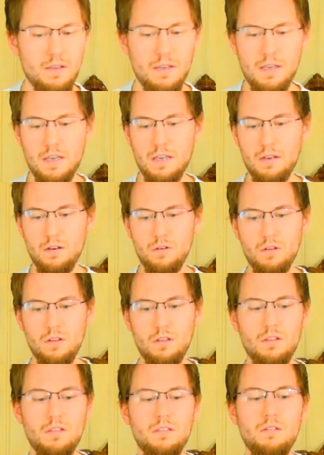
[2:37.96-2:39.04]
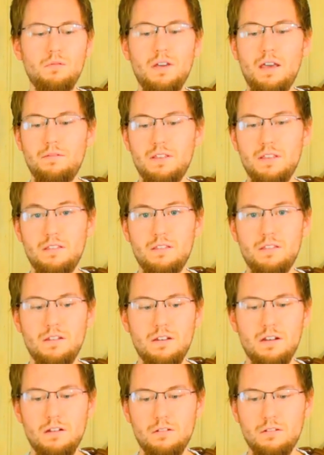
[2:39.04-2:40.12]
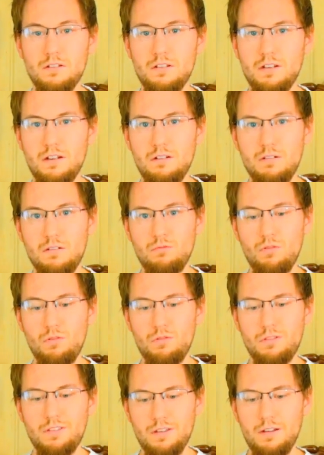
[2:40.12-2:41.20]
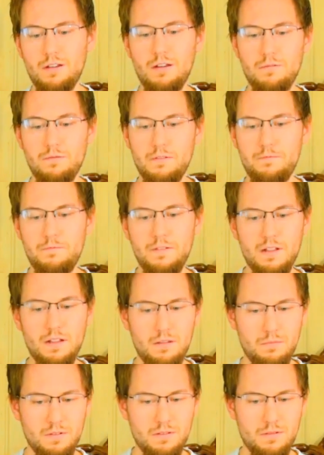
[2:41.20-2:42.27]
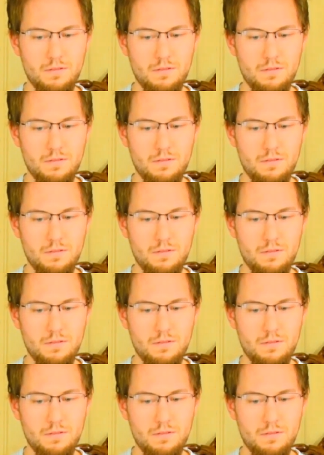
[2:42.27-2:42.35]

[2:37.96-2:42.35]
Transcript: And you can see we have these generic rolls of film.